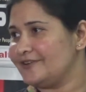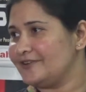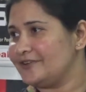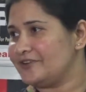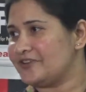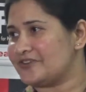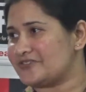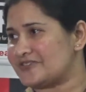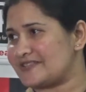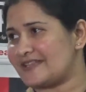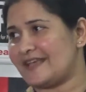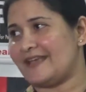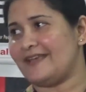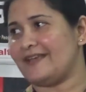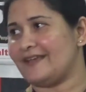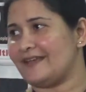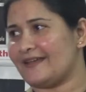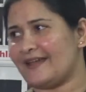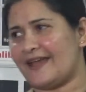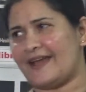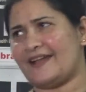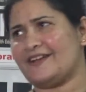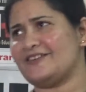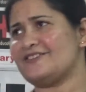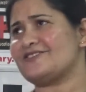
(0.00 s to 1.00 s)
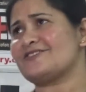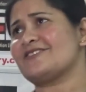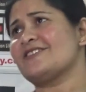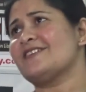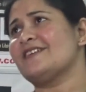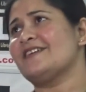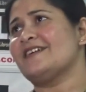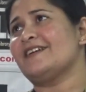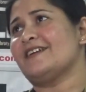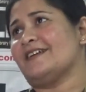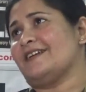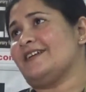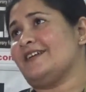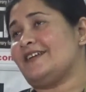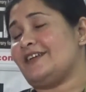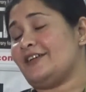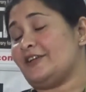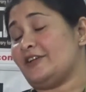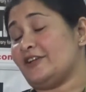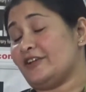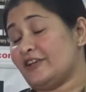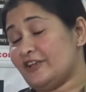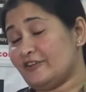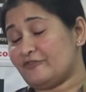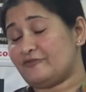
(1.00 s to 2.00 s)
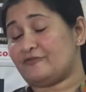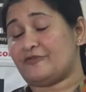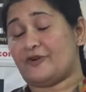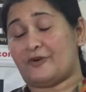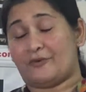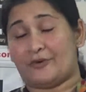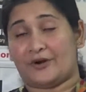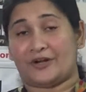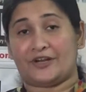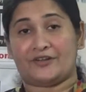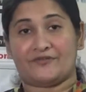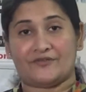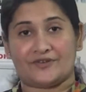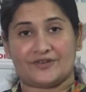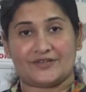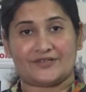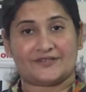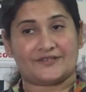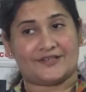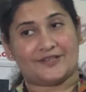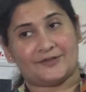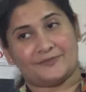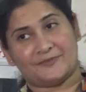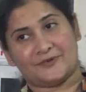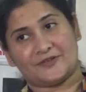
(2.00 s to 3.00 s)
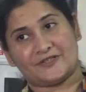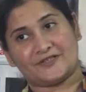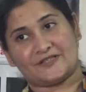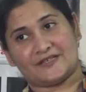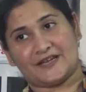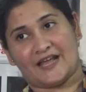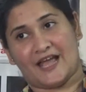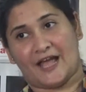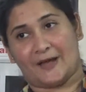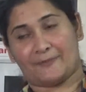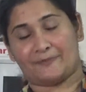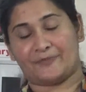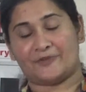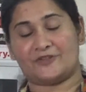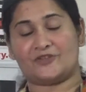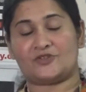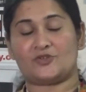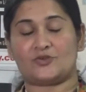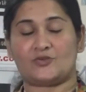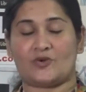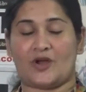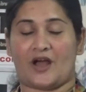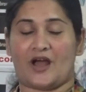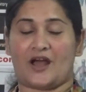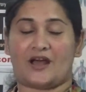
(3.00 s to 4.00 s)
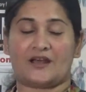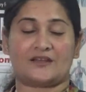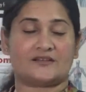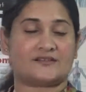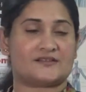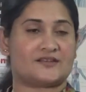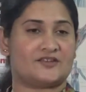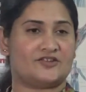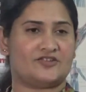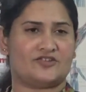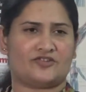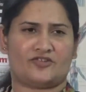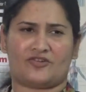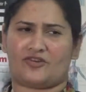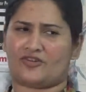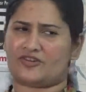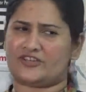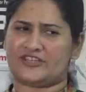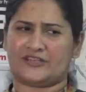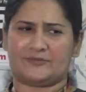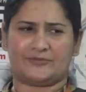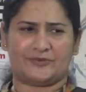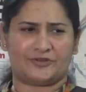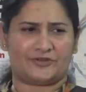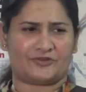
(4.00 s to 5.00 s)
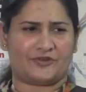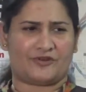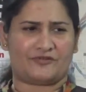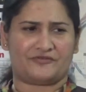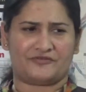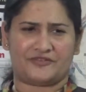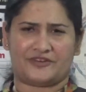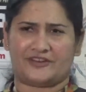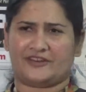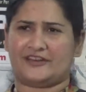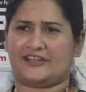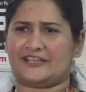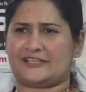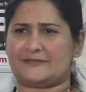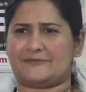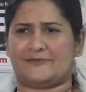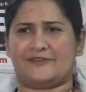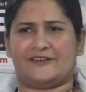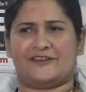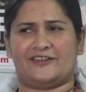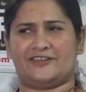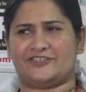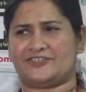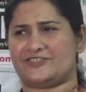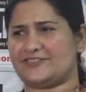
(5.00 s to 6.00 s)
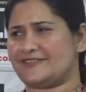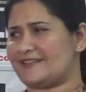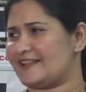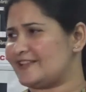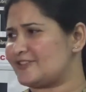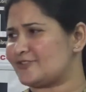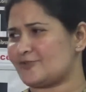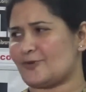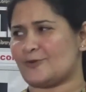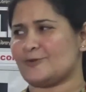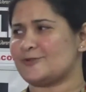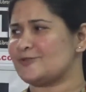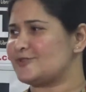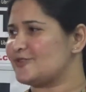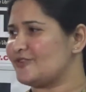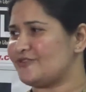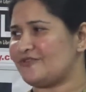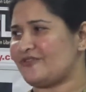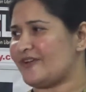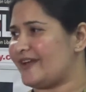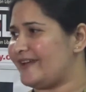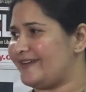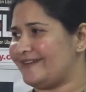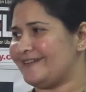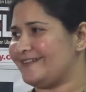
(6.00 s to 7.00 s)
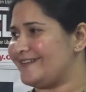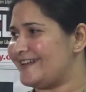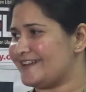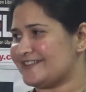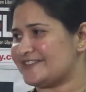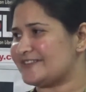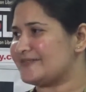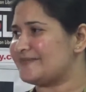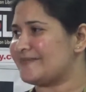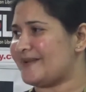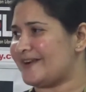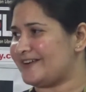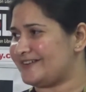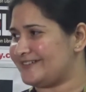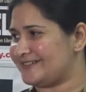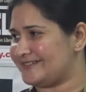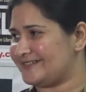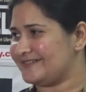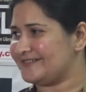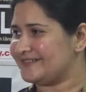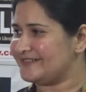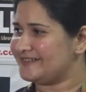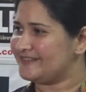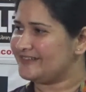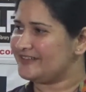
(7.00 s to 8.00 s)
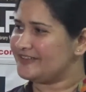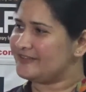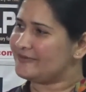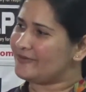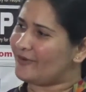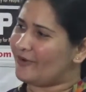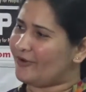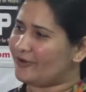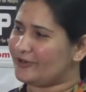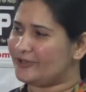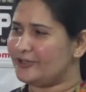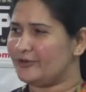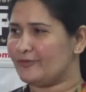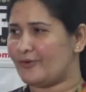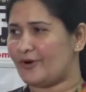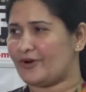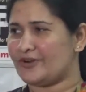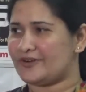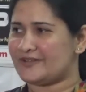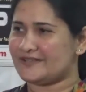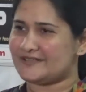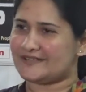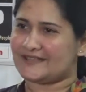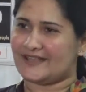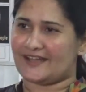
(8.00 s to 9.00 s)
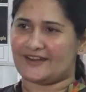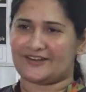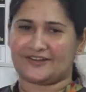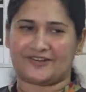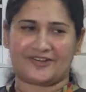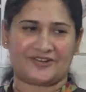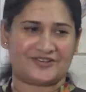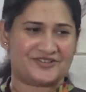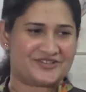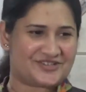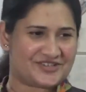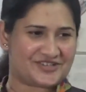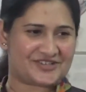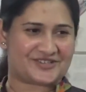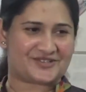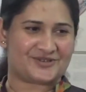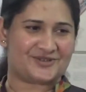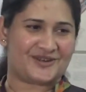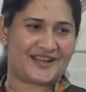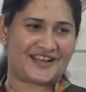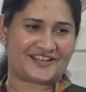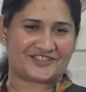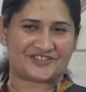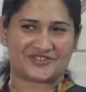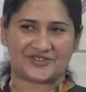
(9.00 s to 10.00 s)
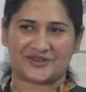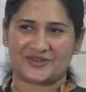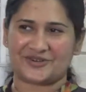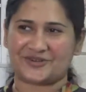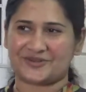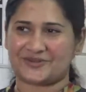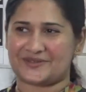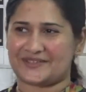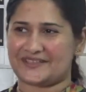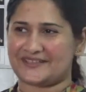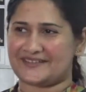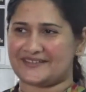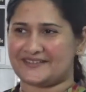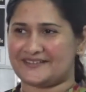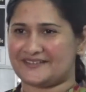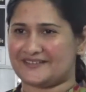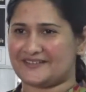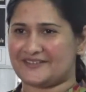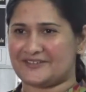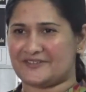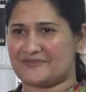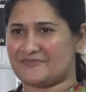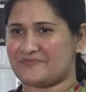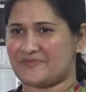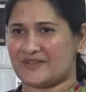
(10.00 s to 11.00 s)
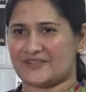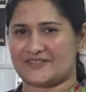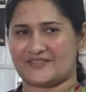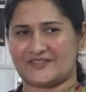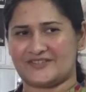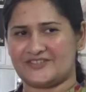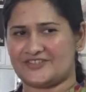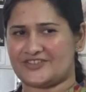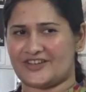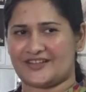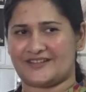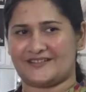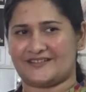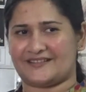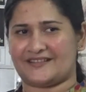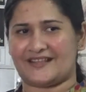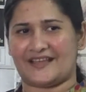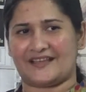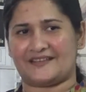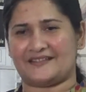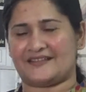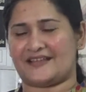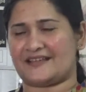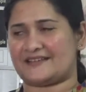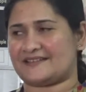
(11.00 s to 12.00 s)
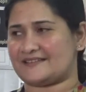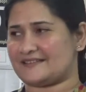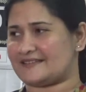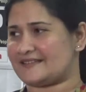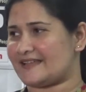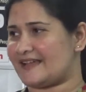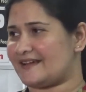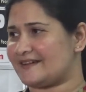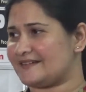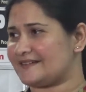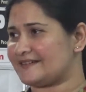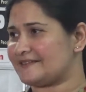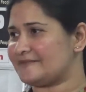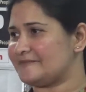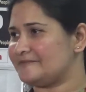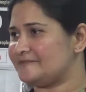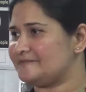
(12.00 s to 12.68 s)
you're saying. And if for whatever reason the person happens to ask and you're not able to offer an explanation, that's also fine. It doesn't matter. All you want is the unconscious to latch onto the message, and that is that.